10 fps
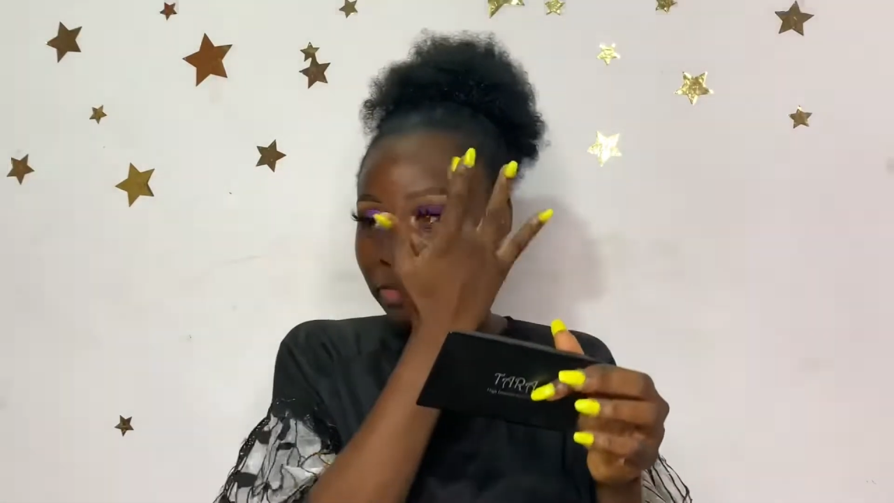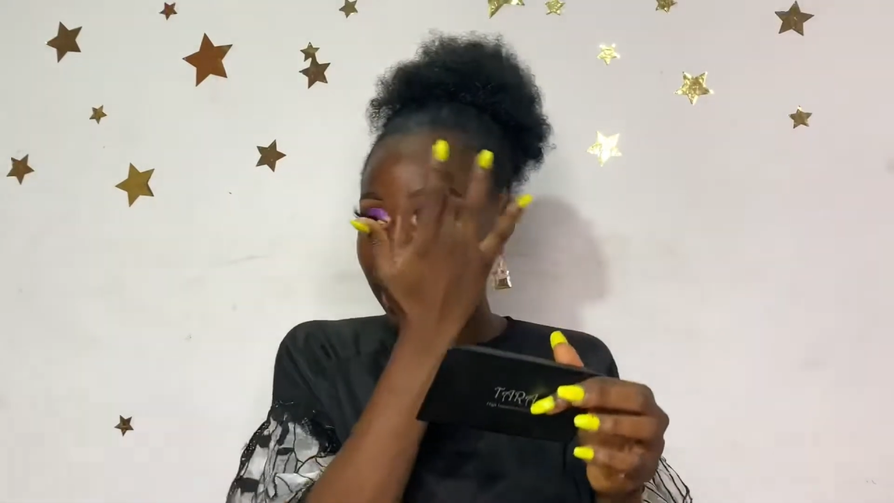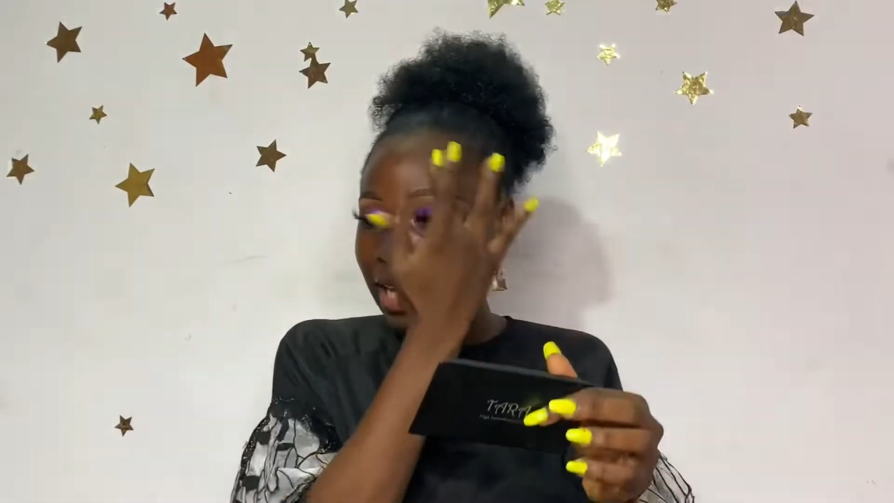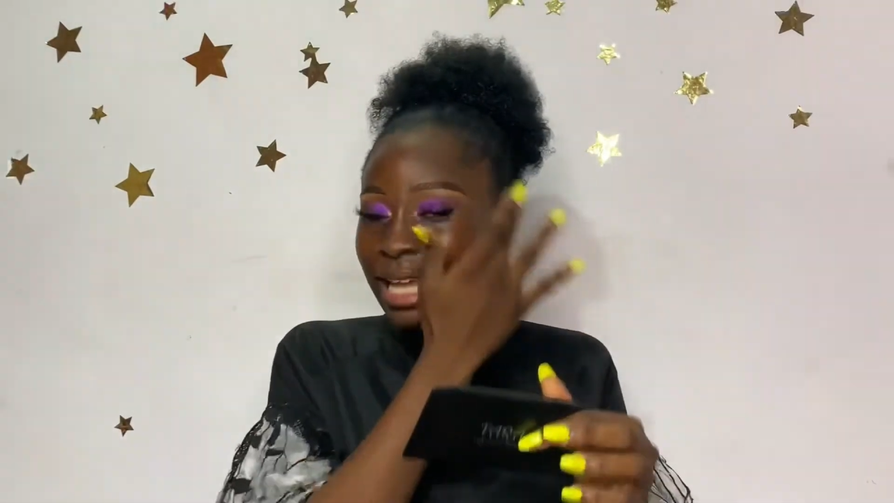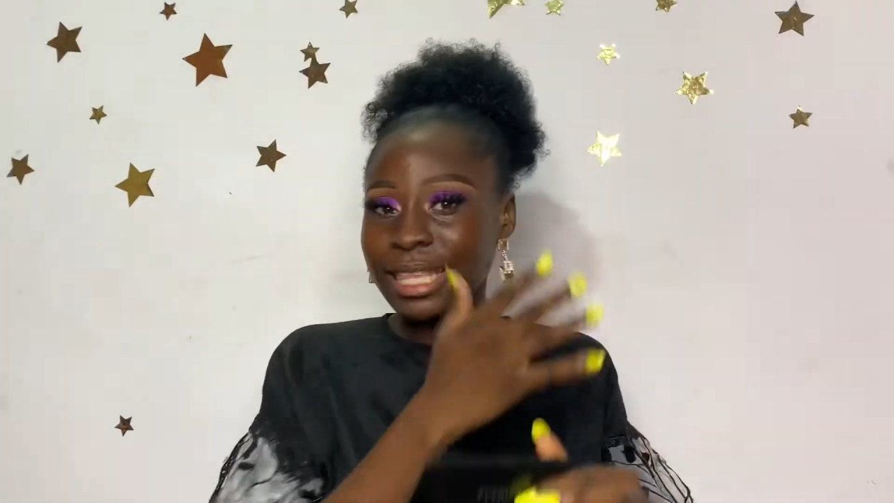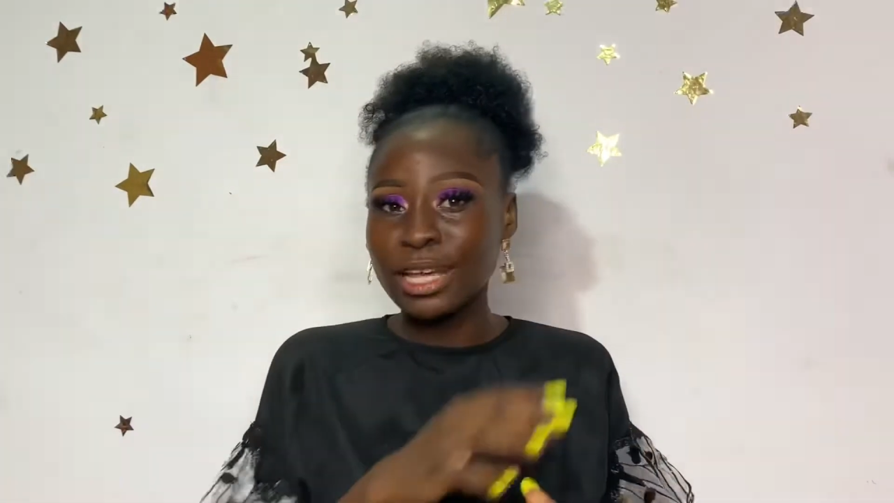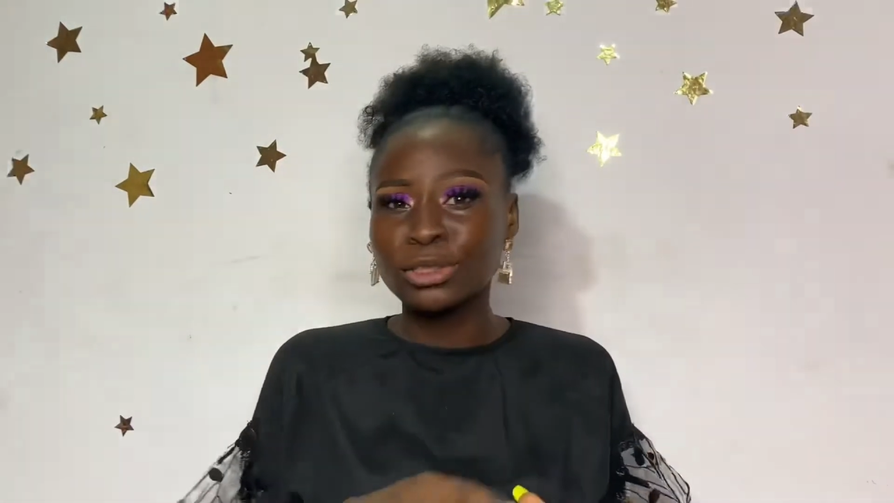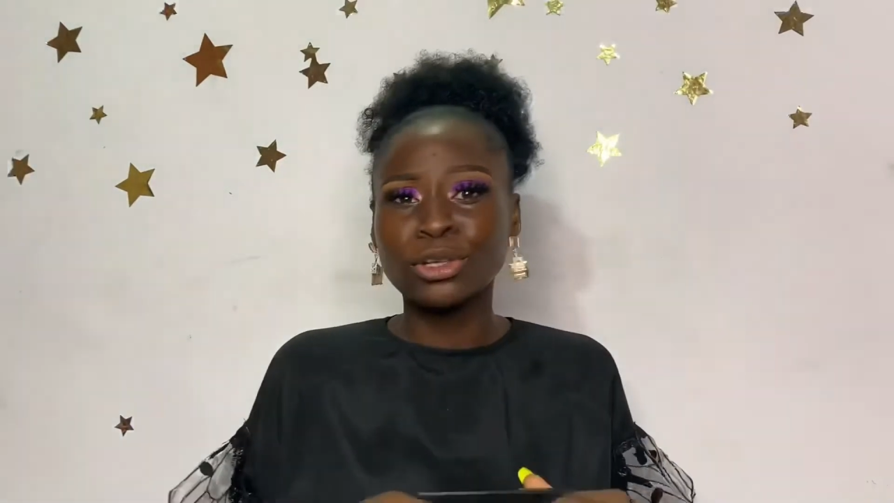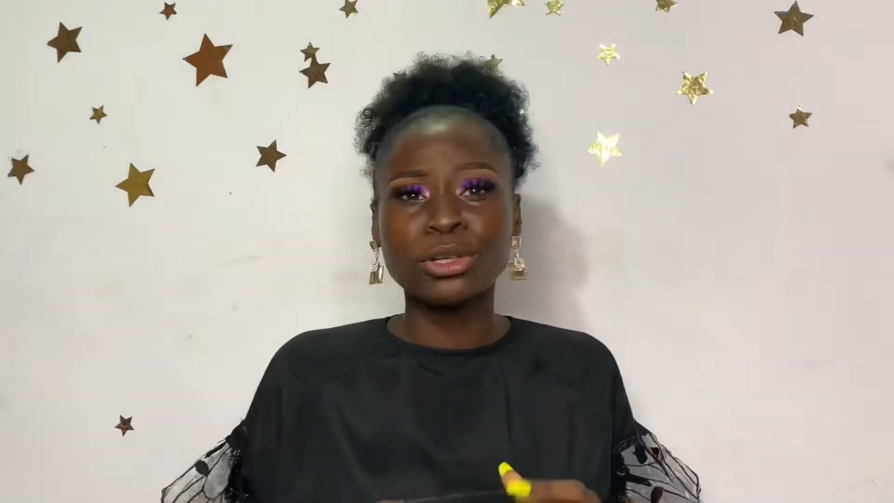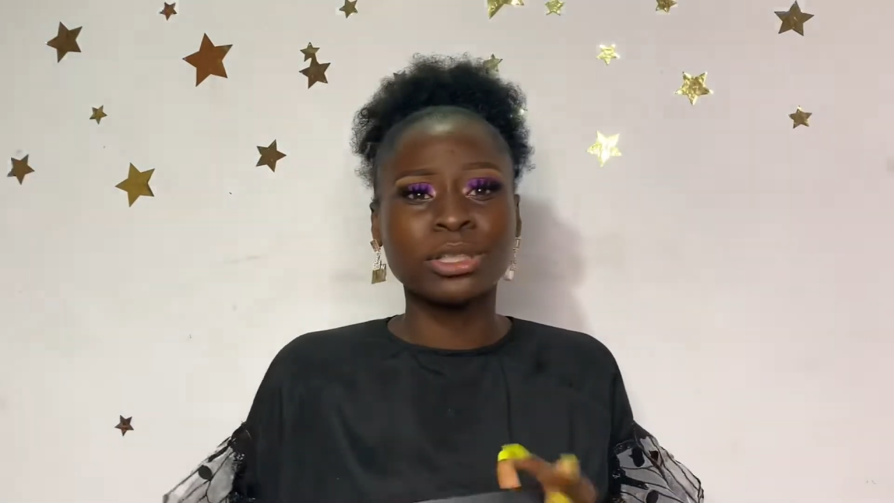like there's
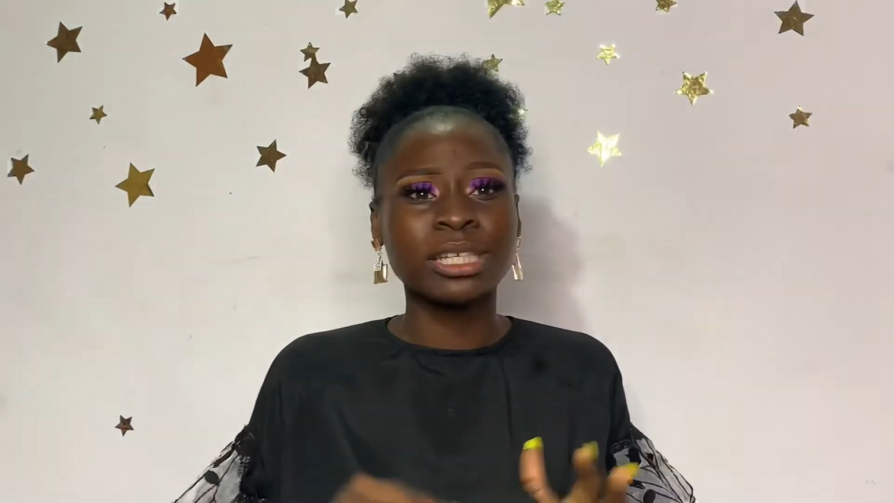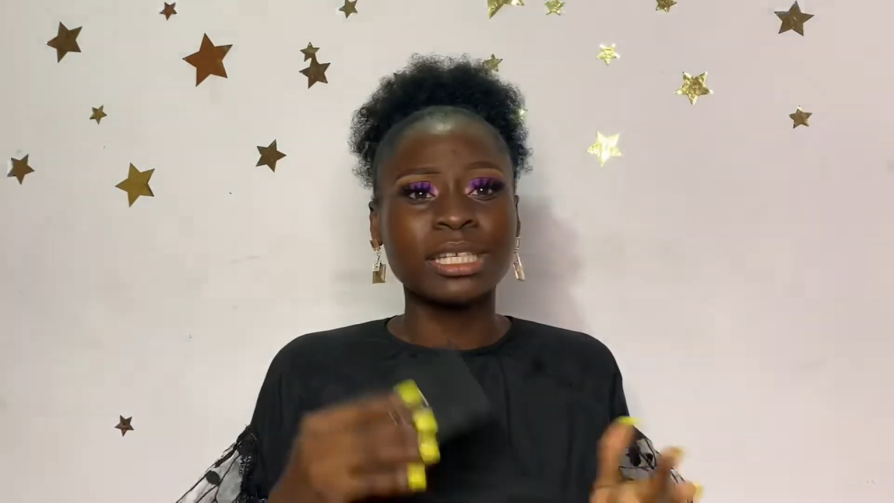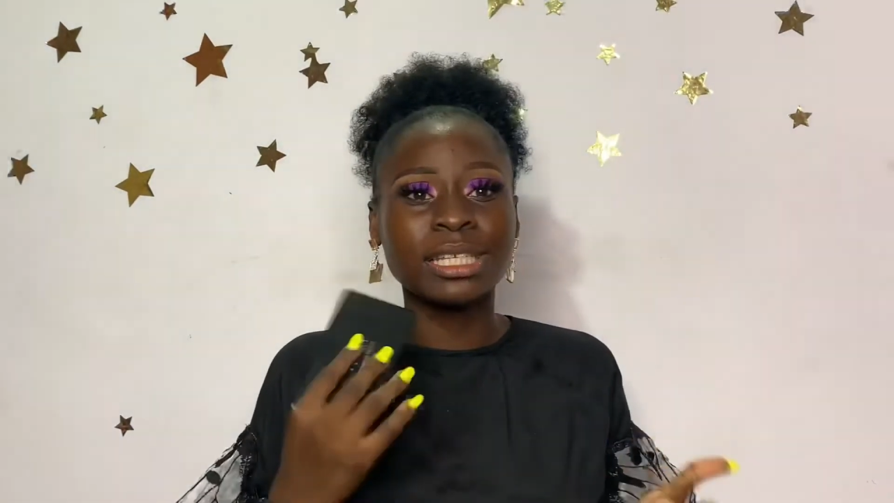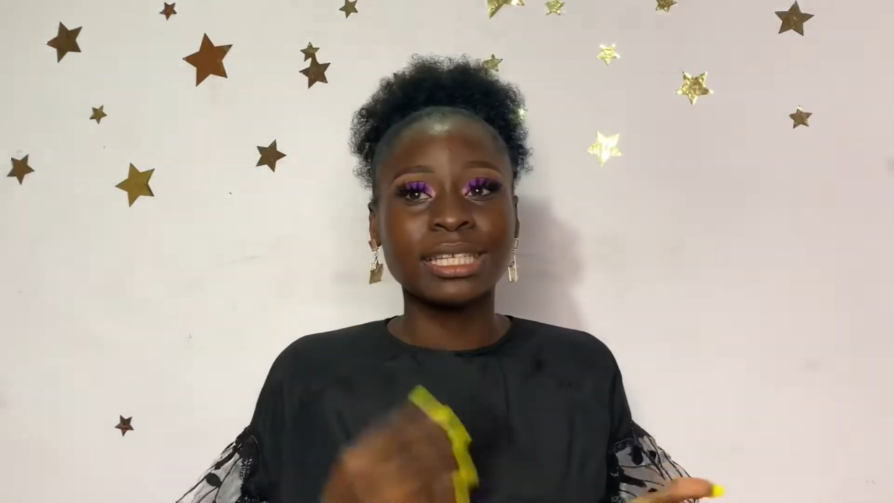just this